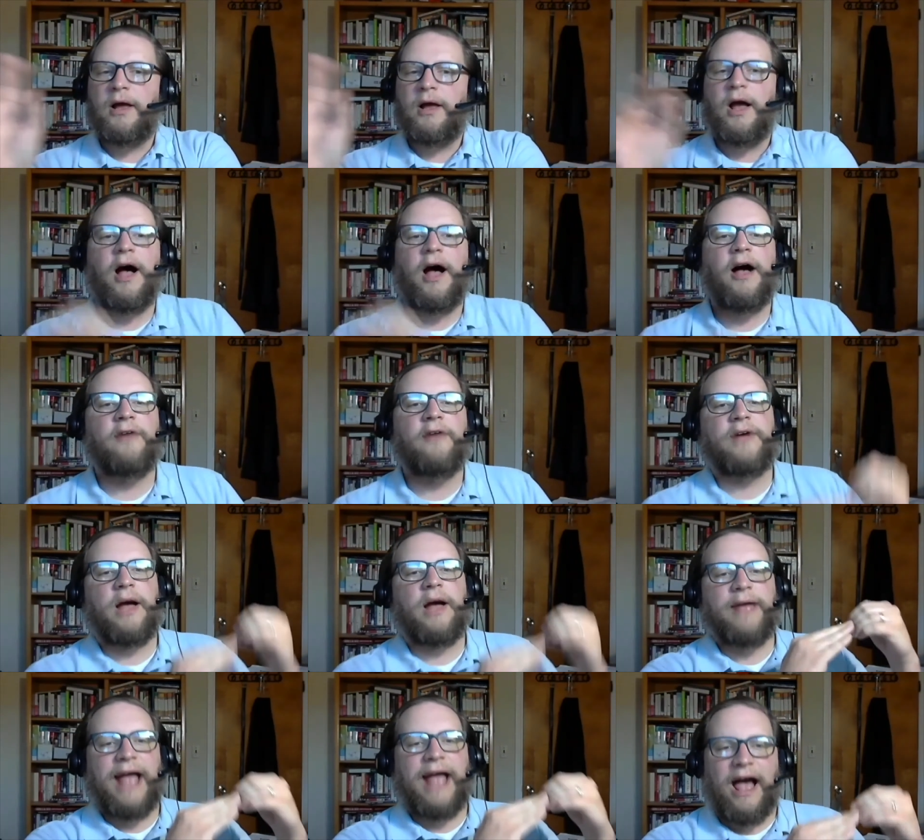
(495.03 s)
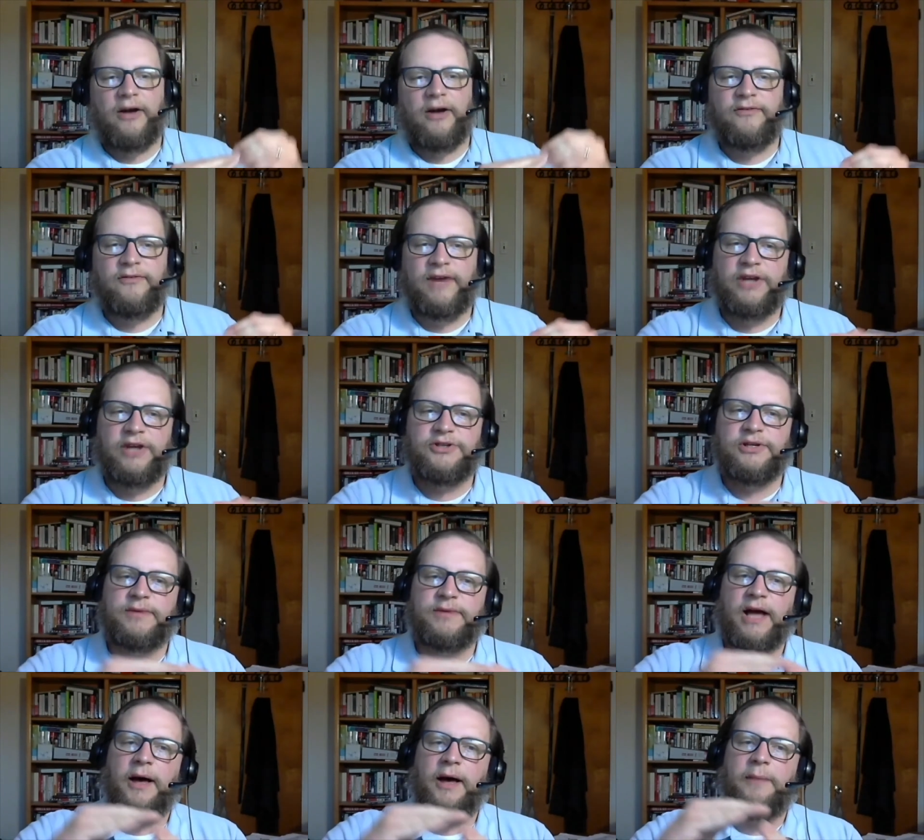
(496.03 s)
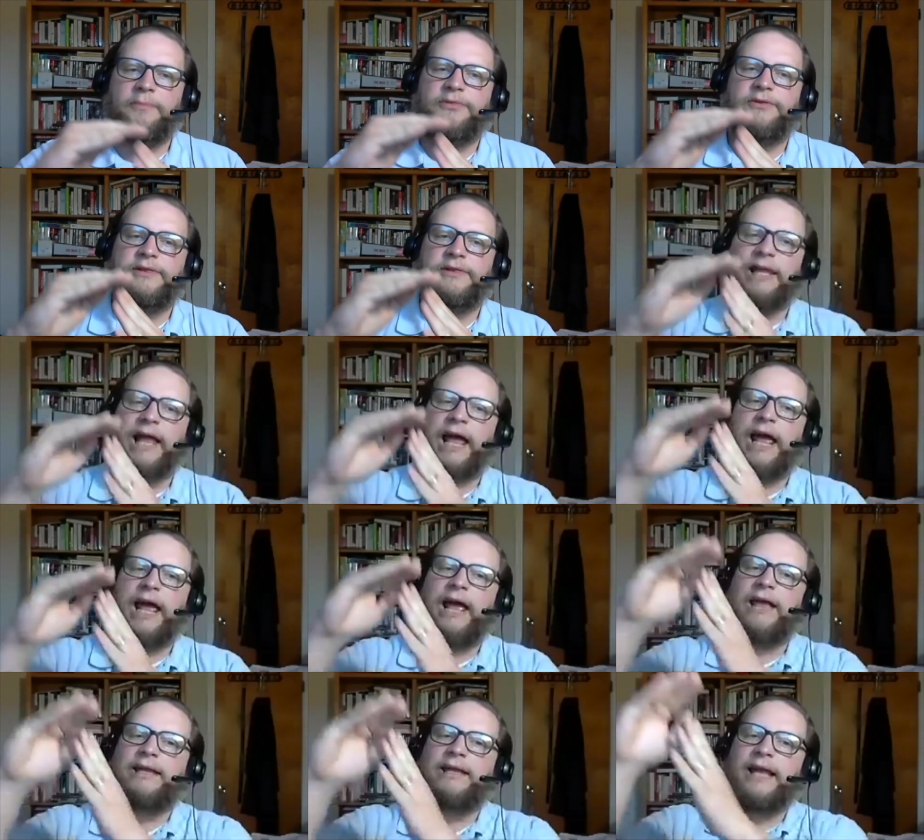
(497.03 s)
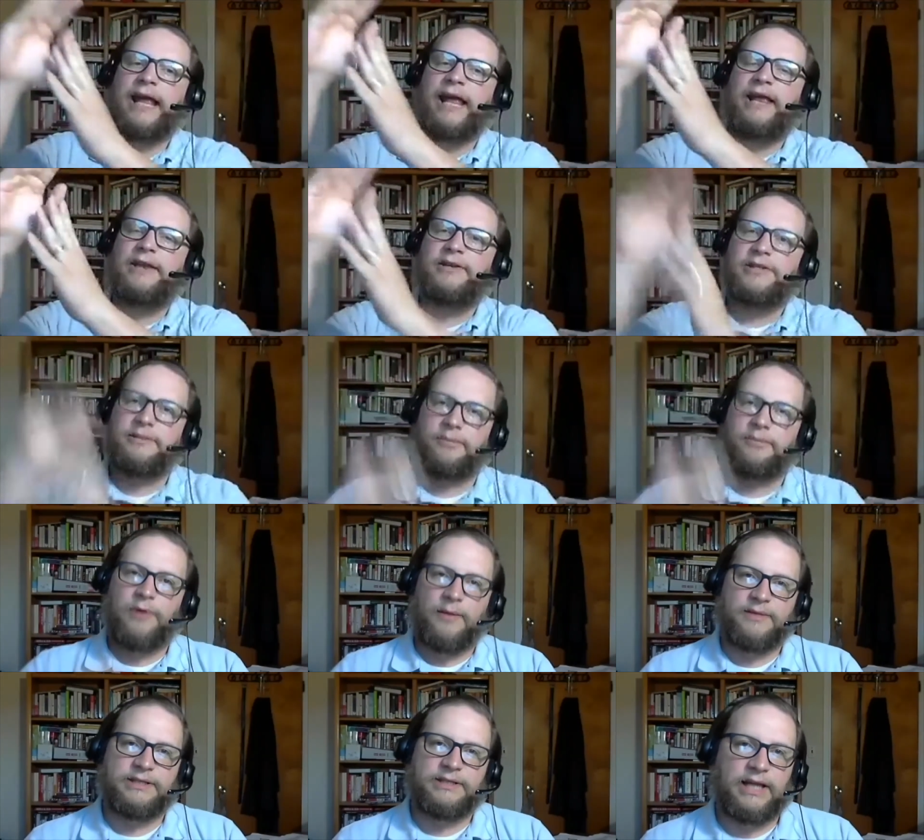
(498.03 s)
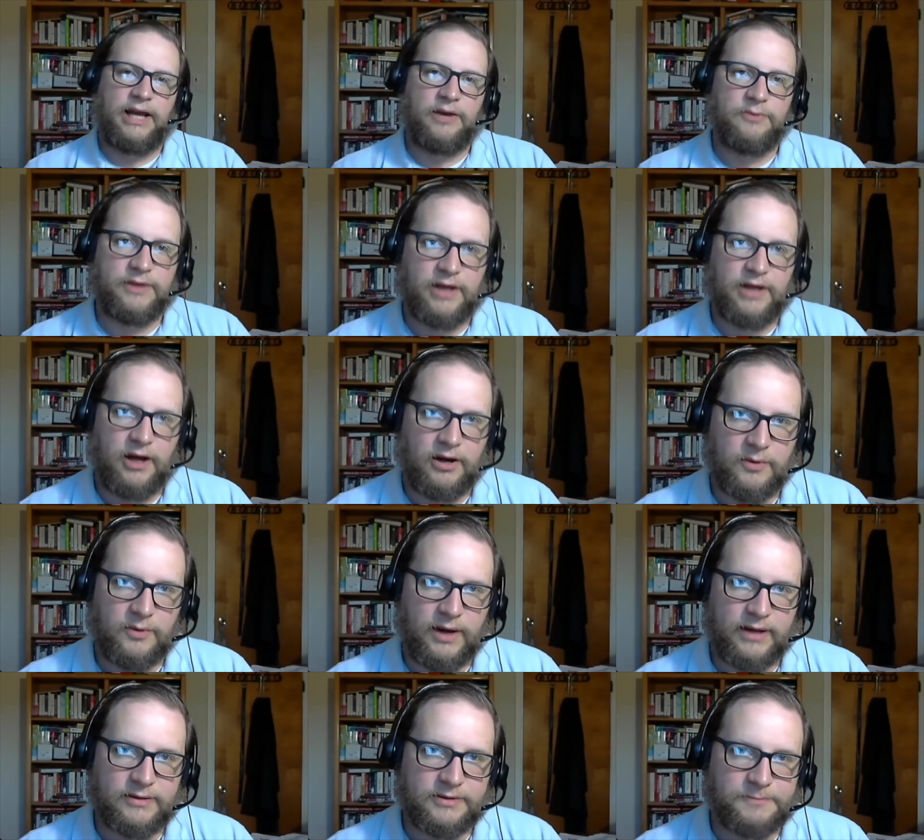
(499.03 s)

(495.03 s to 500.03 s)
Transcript: of coming out of Egypt, up through the land, and into the promised land with conquest.